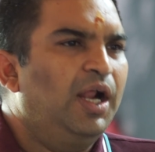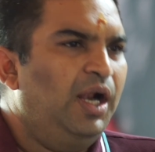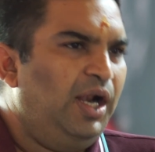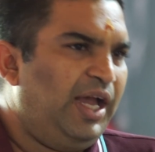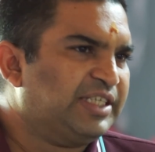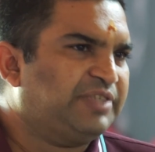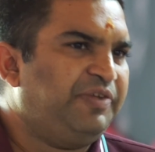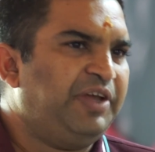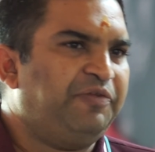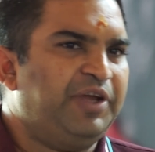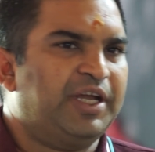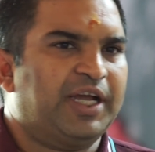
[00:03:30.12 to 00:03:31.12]
Last
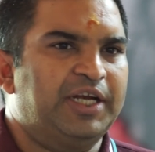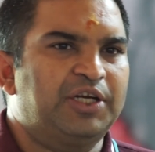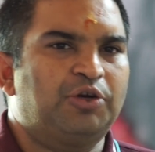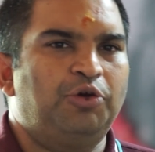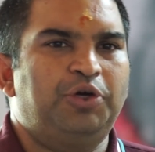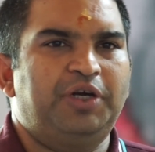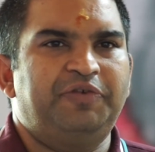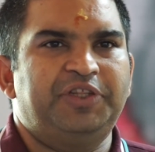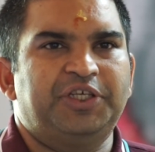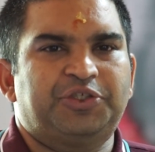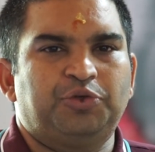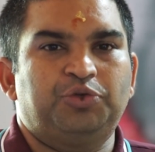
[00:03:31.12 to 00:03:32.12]
week we concluded with
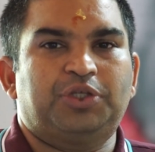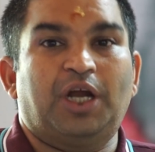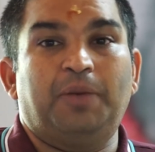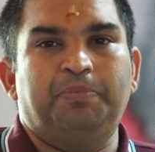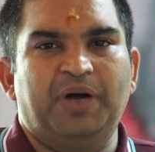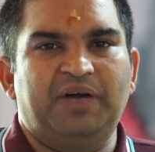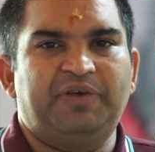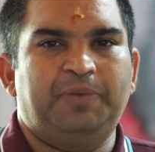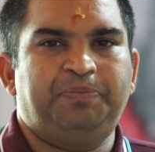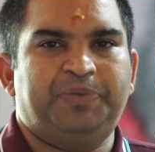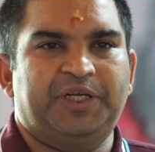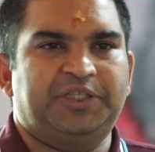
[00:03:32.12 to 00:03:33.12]
the sutra
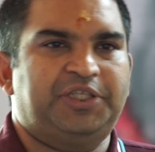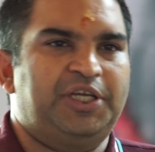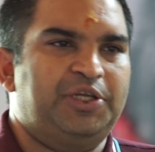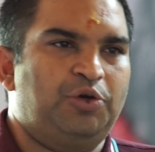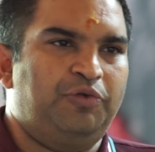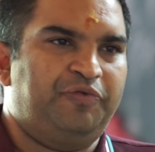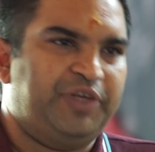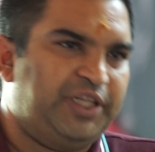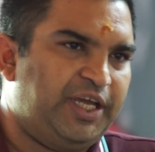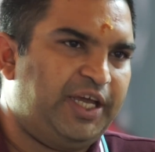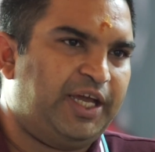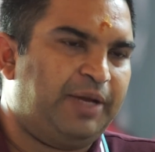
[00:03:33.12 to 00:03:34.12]
Bhava Pratyayo
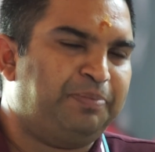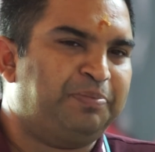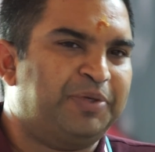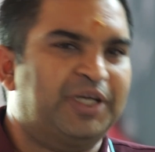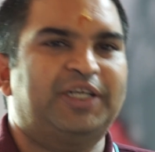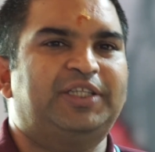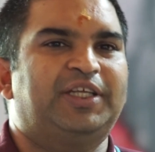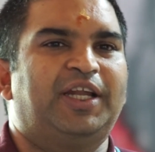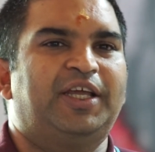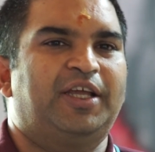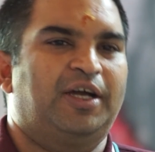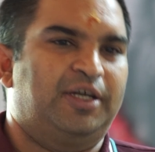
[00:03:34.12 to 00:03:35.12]
Videha
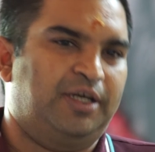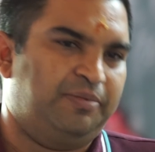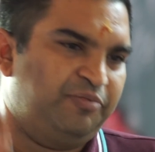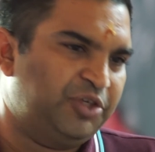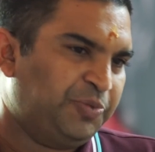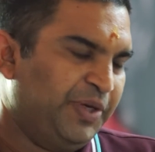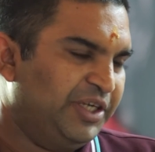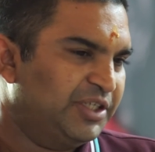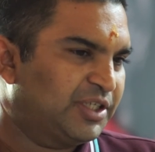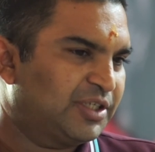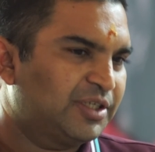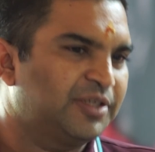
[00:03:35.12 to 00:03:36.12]
Prakritila Yanam, which
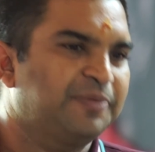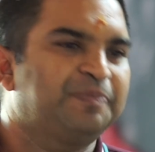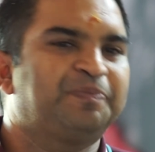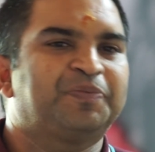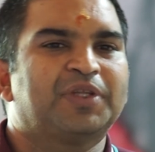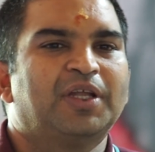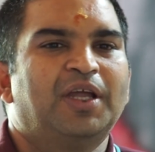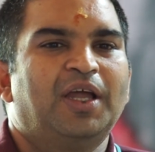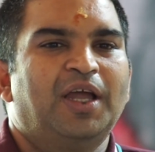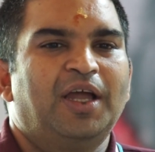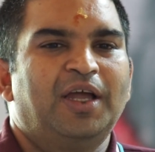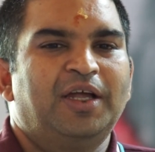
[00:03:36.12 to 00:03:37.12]
means
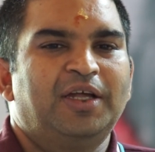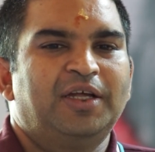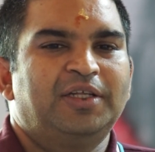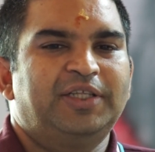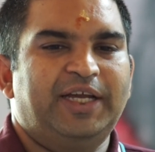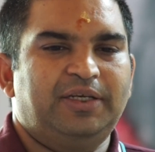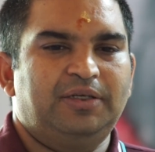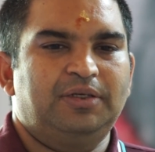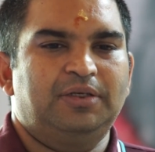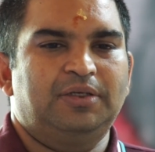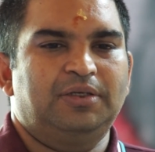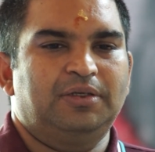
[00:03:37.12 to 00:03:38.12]
that
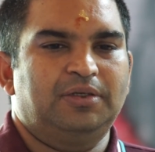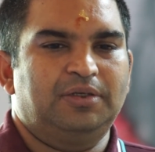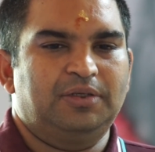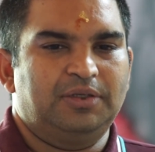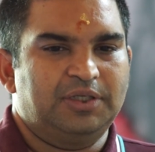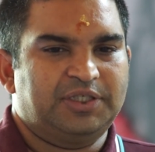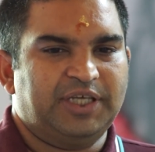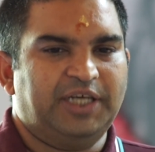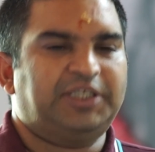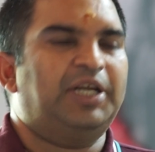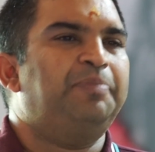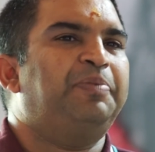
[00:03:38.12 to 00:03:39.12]

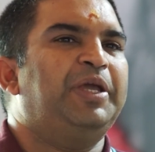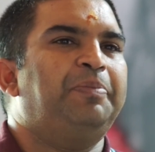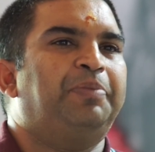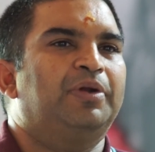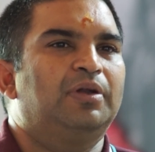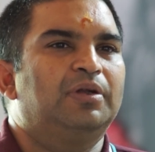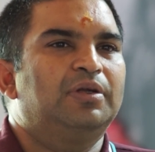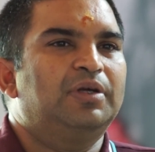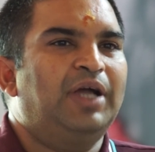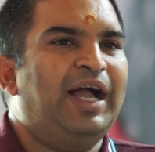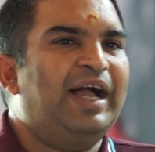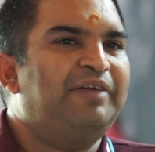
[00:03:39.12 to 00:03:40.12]
certain people
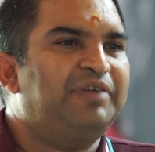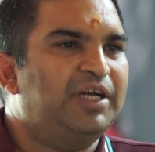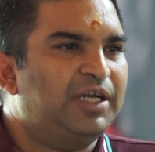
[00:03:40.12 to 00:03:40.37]
have